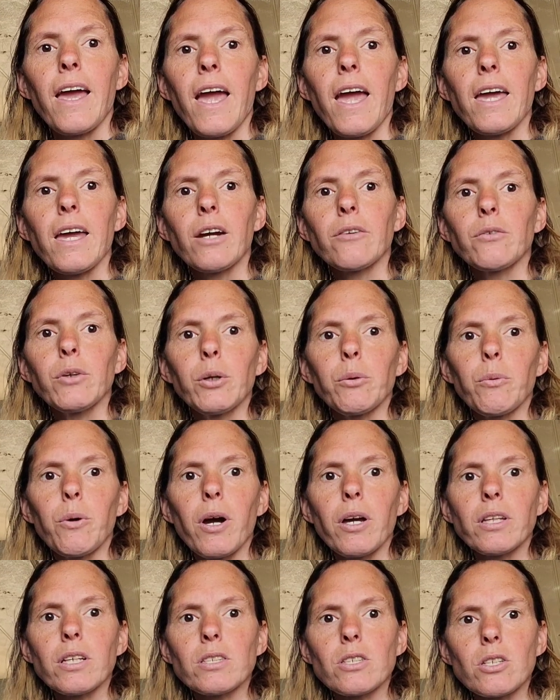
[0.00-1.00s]
Hey
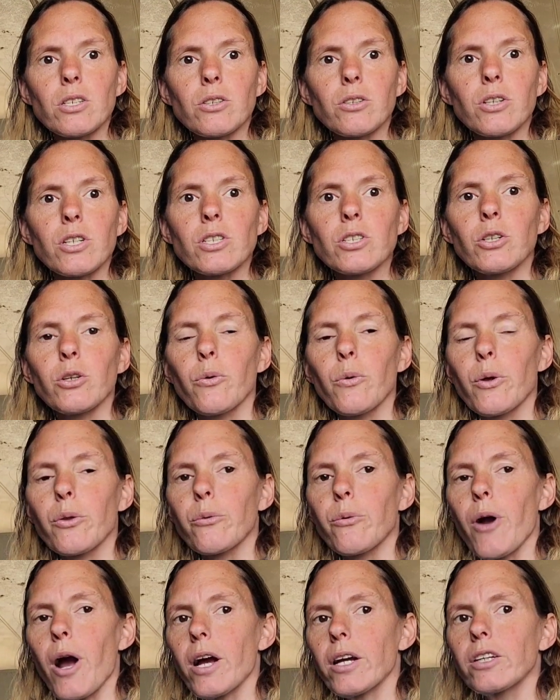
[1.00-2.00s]
everyone, this is Crystal with
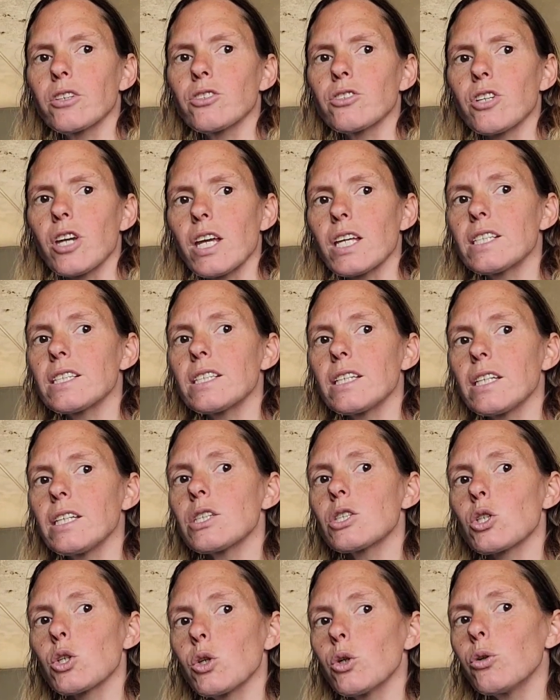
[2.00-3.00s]
Rockin'
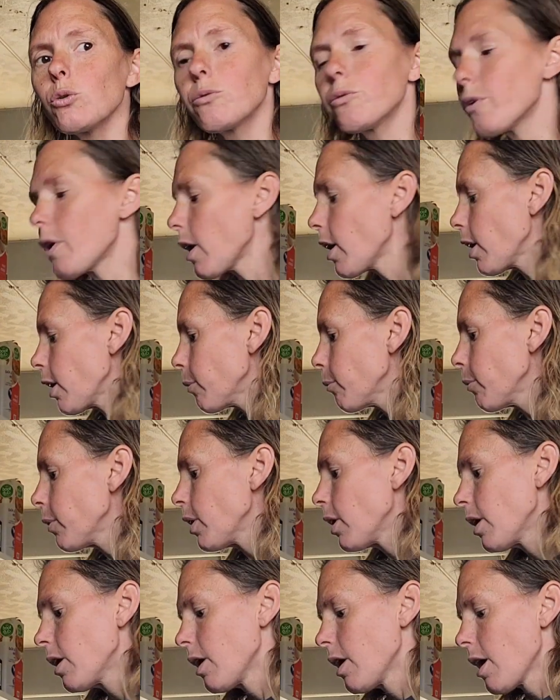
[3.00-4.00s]
JC's Goat Farm.
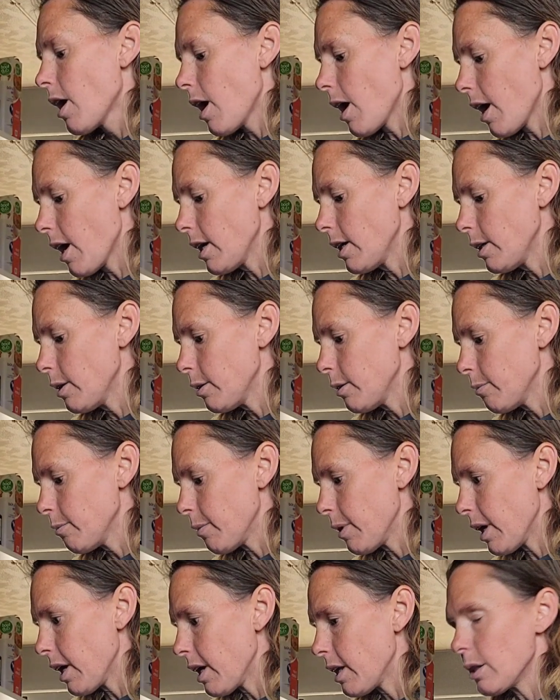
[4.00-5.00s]
I am
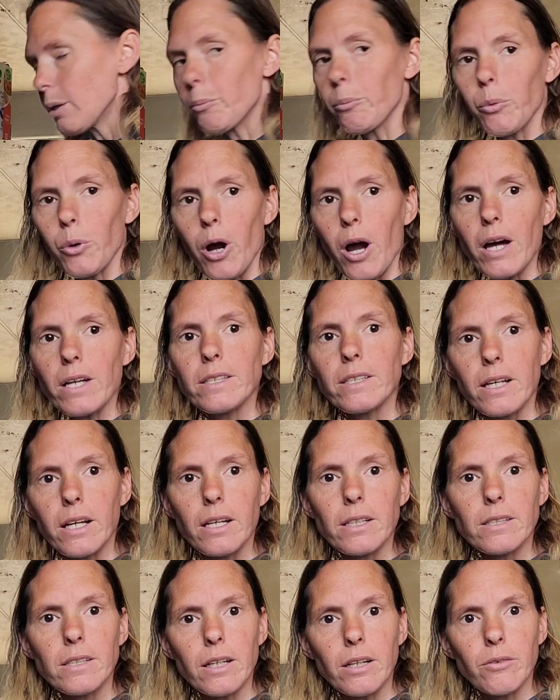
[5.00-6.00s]
in the
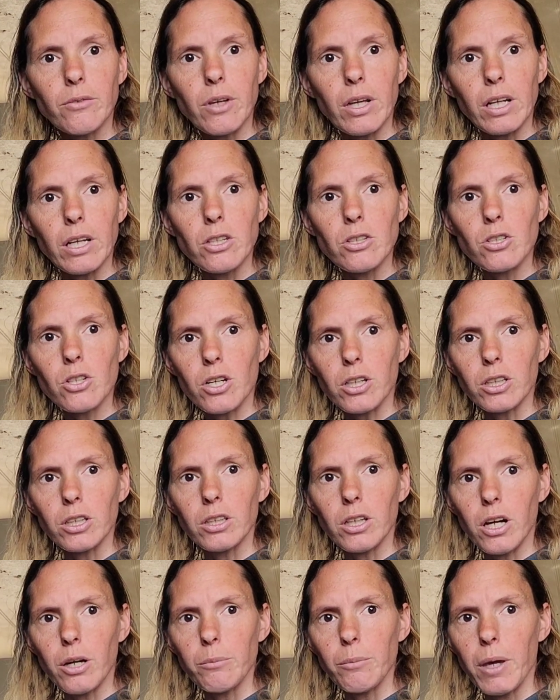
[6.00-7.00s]
process of getting
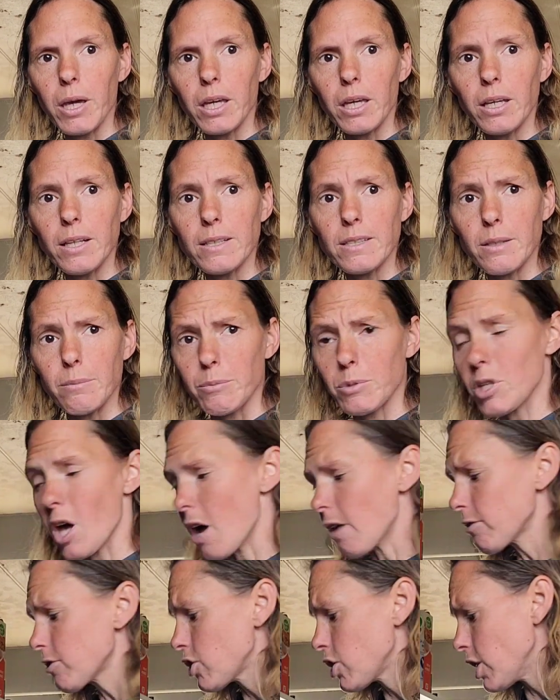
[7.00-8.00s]
started on making some
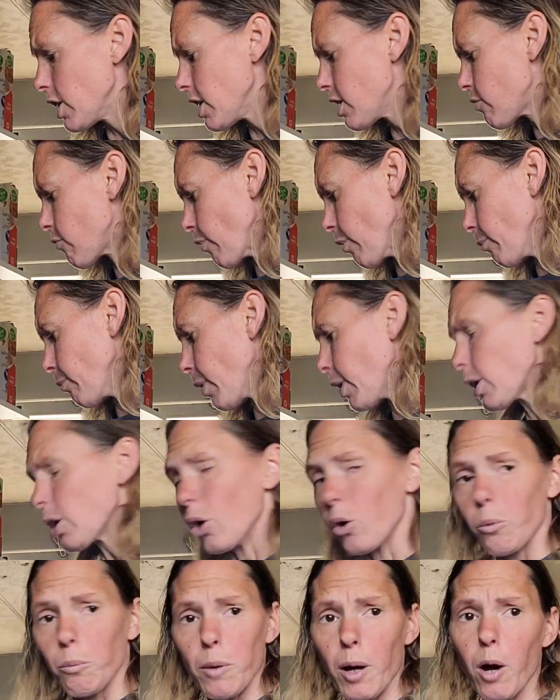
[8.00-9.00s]
soft cheese from my
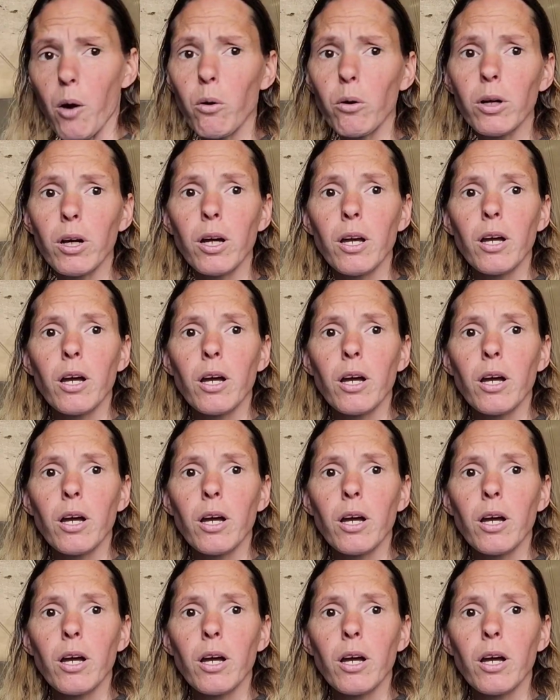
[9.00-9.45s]
goat milk.